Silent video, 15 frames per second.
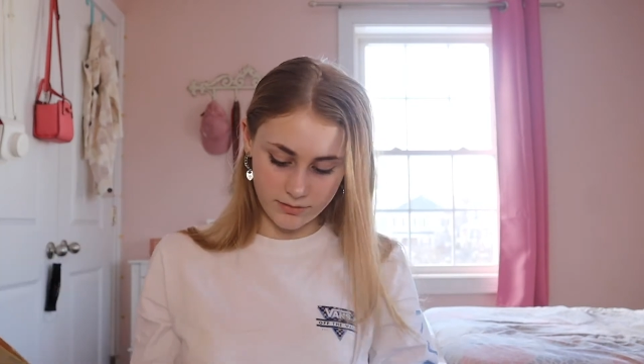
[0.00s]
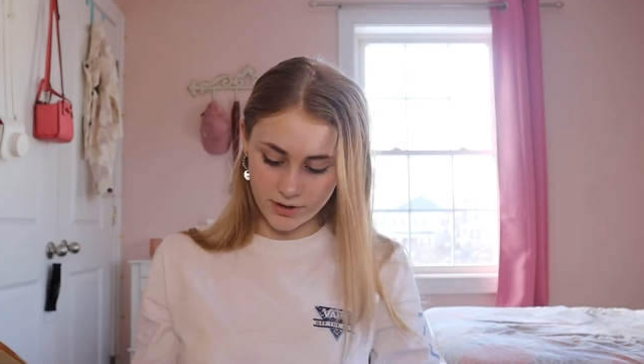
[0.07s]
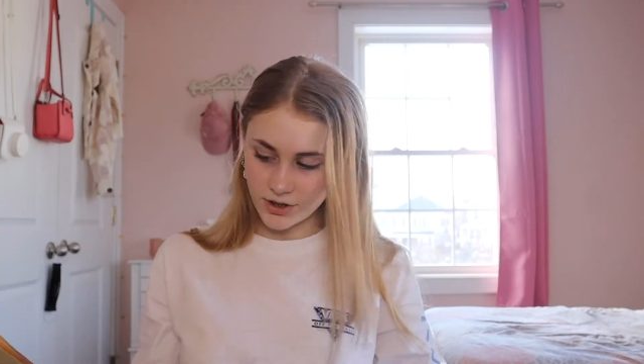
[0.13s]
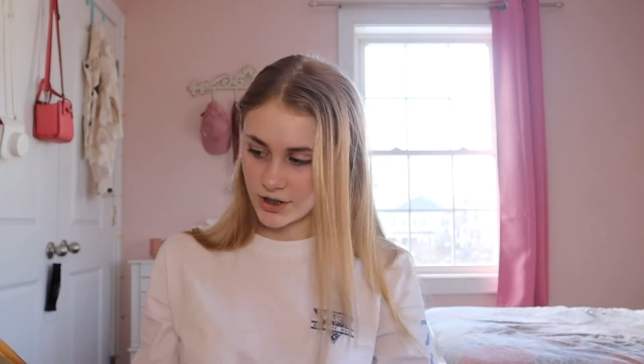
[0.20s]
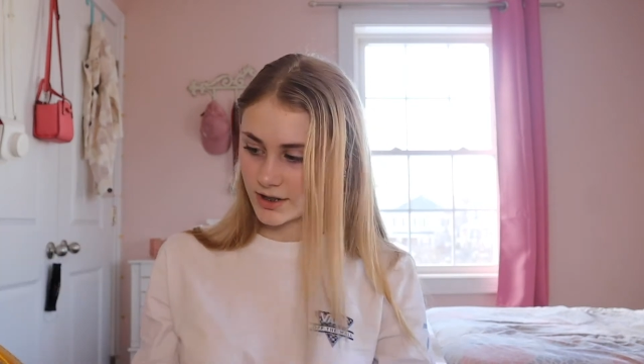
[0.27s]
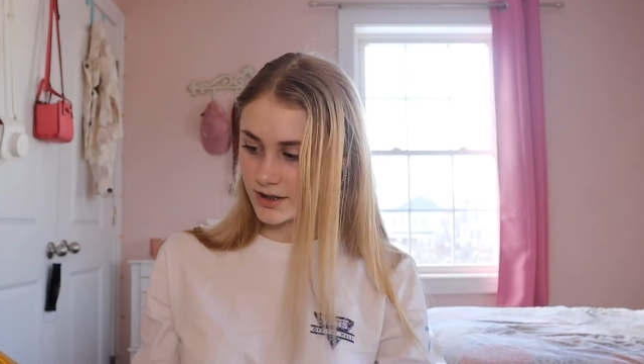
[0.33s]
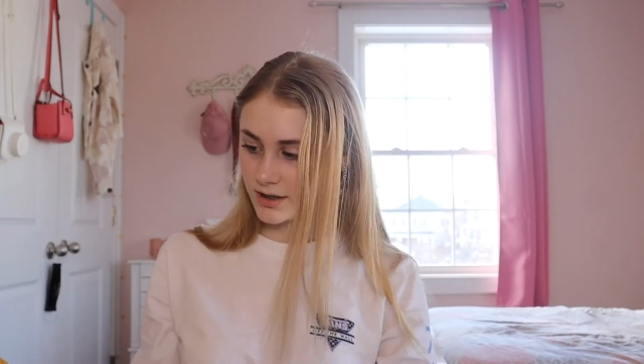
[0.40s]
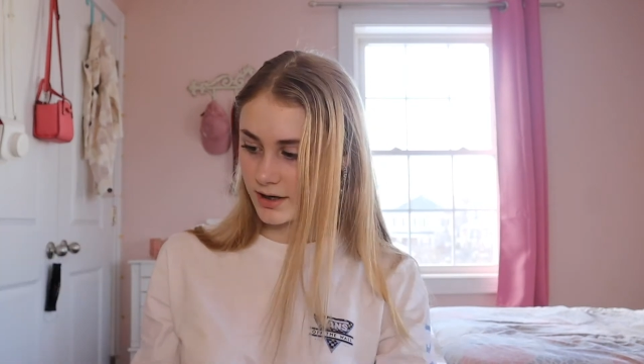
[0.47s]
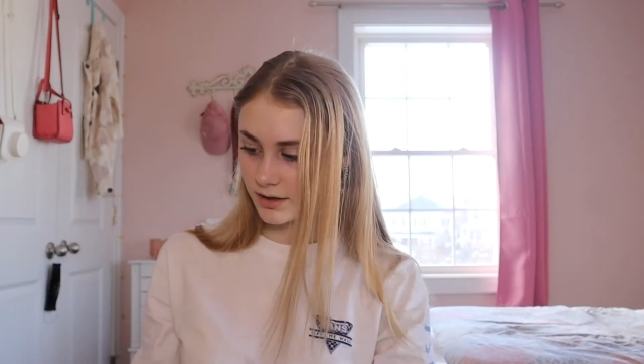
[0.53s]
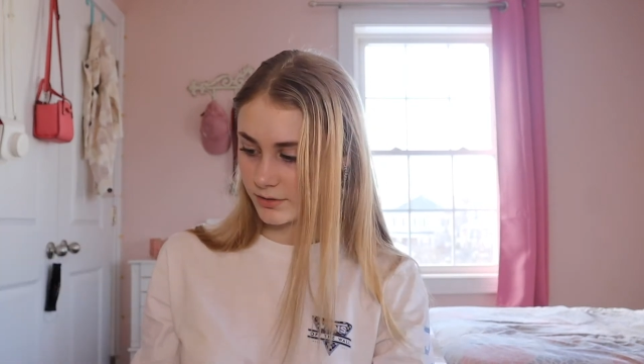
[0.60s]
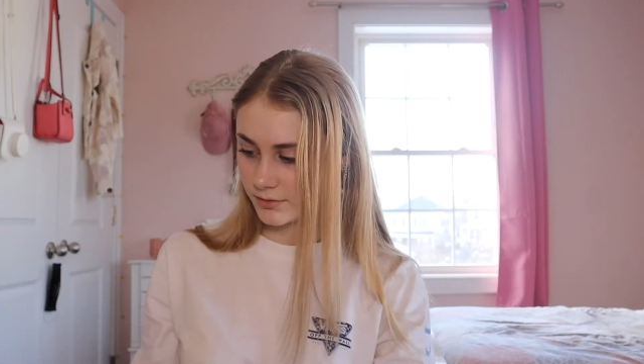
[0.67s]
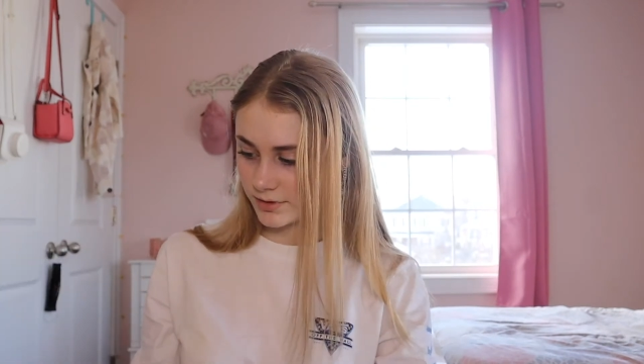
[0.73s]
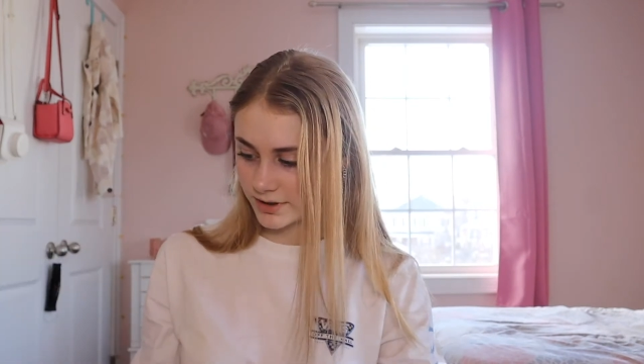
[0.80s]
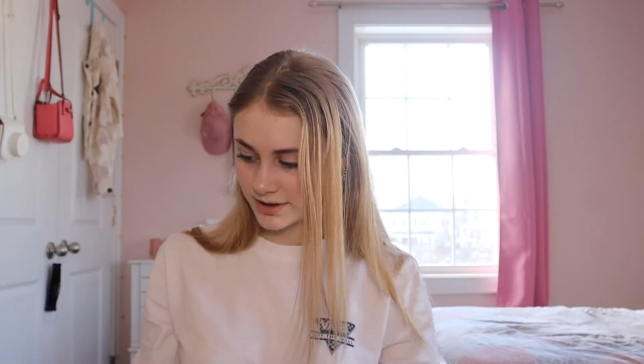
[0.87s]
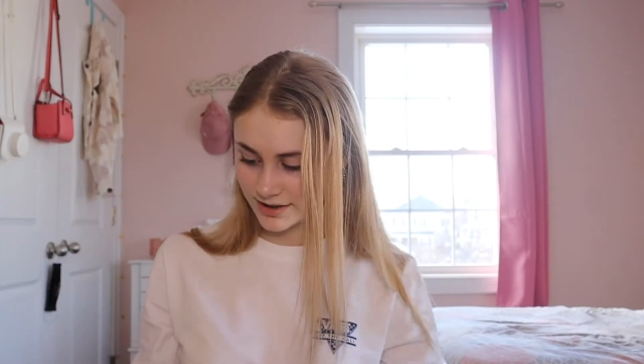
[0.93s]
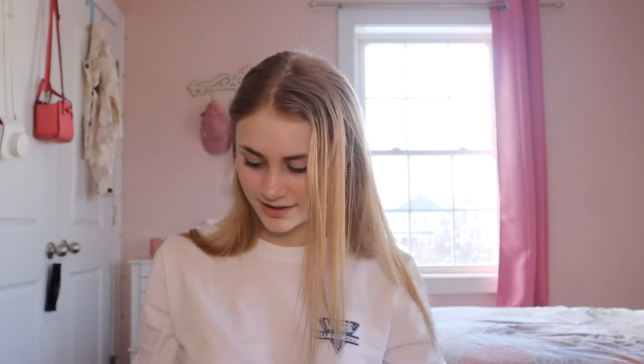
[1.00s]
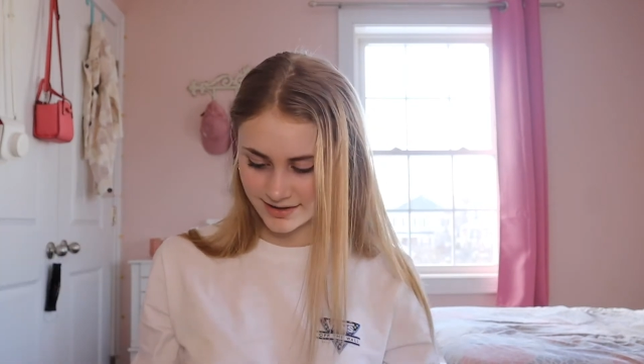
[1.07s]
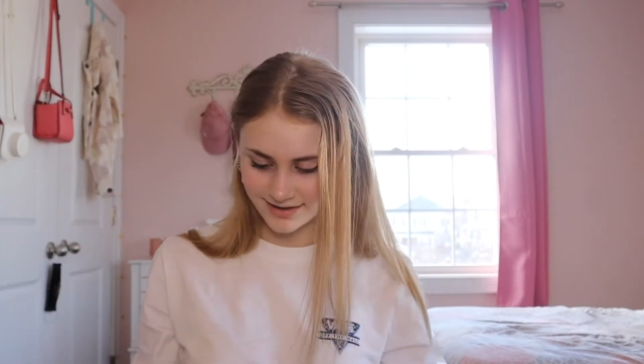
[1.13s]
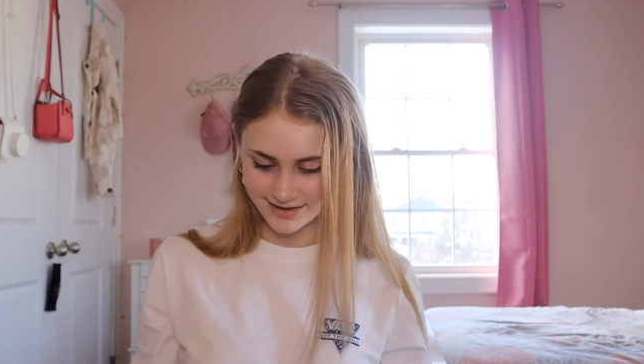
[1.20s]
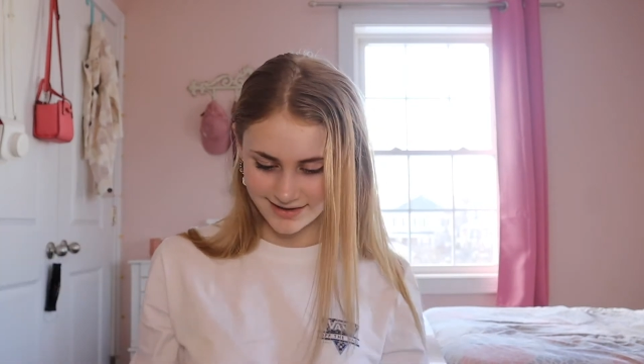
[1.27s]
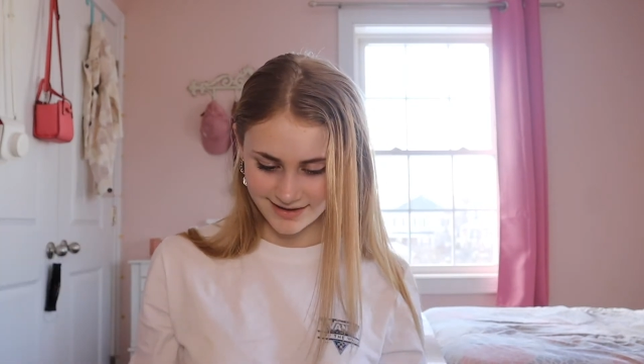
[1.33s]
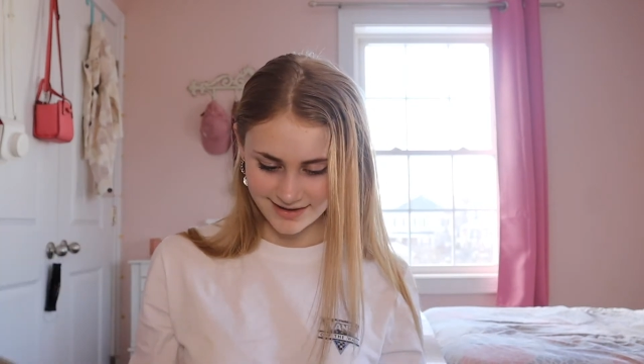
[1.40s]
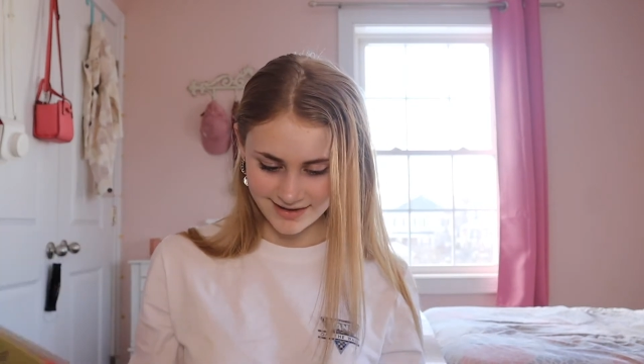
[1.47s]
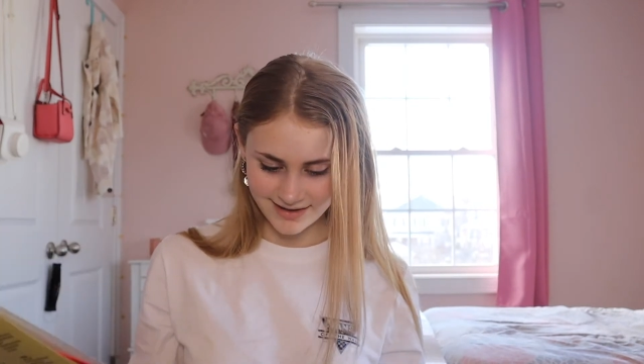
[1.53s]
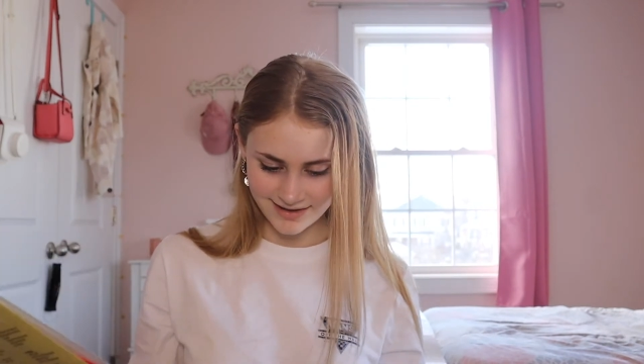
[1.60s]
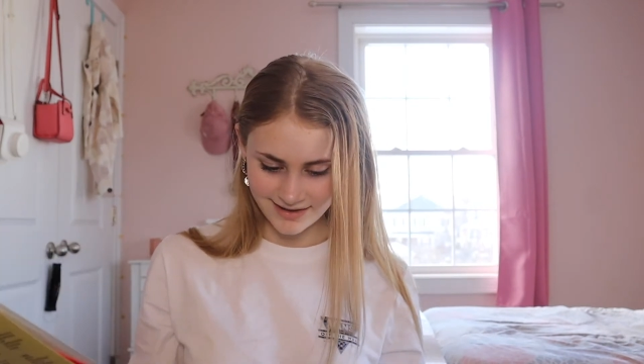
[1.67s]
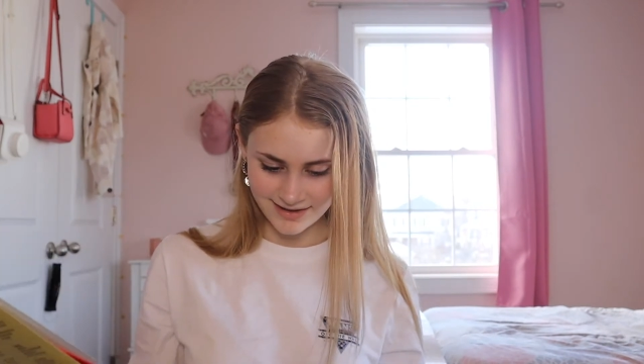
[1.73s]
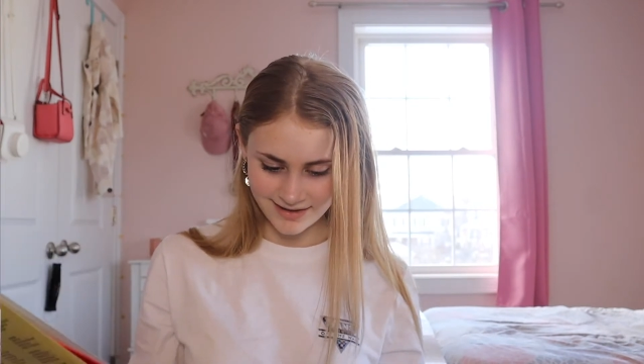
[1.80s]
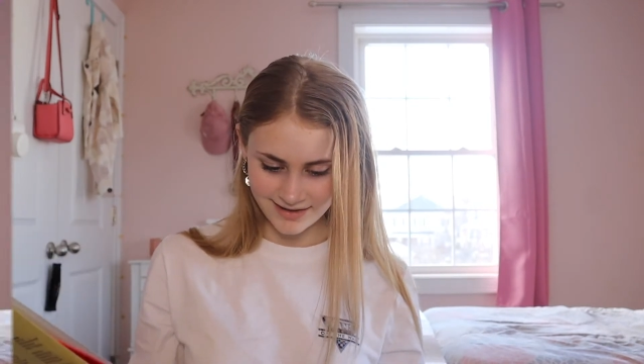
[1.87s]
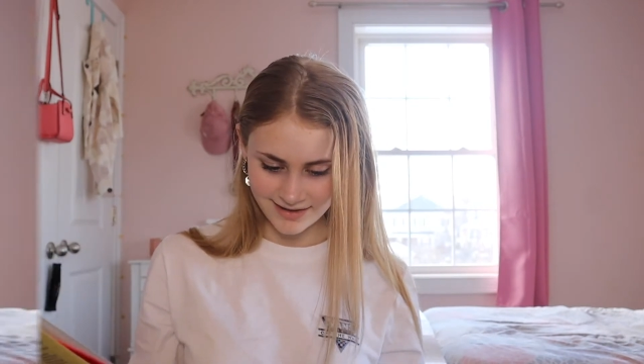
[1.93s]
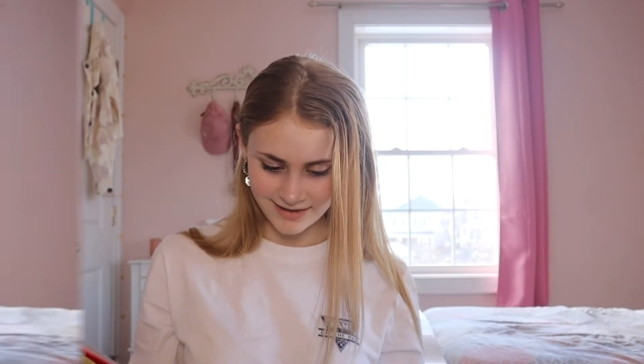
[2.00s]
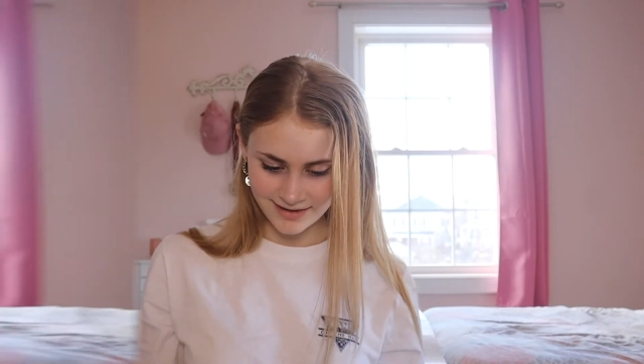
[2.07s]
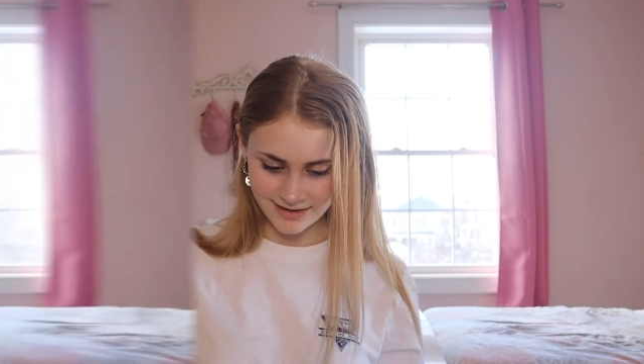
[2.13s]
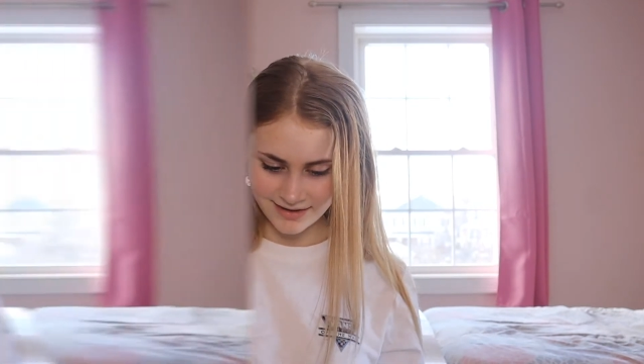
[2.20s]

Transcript: it's just awkward. I just